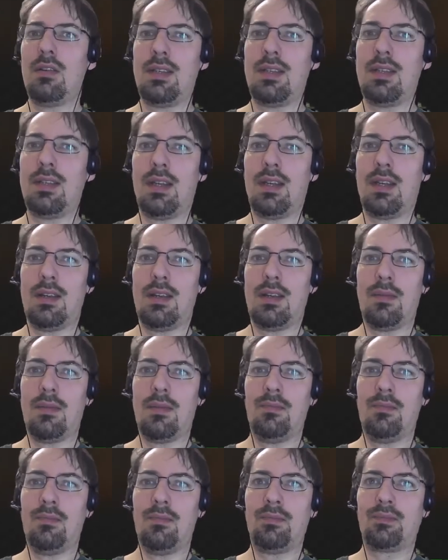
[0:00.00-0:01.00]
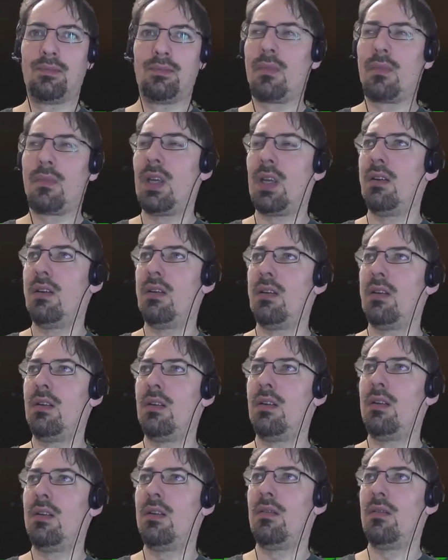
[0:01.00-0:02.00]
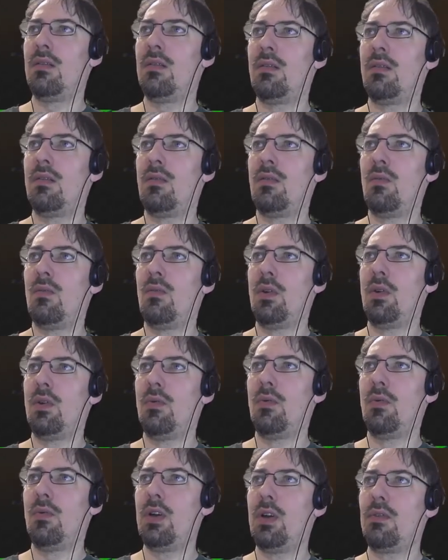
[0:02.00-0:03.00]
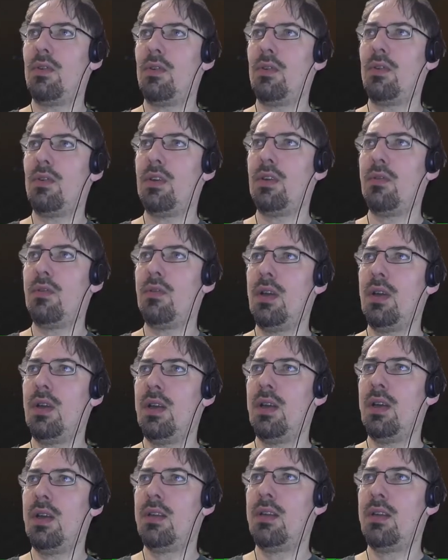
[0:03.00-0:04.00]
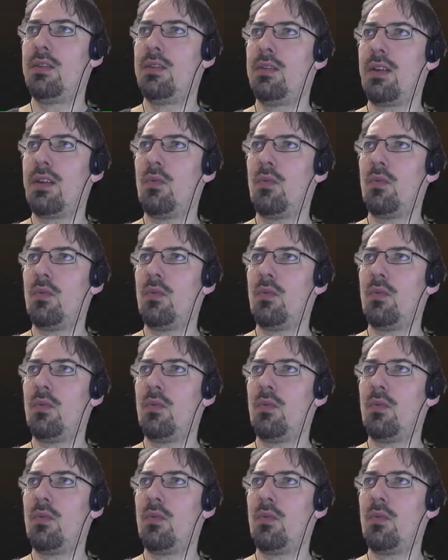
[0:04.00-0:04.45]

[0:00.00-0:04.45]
would work for you. So I go with 1 second,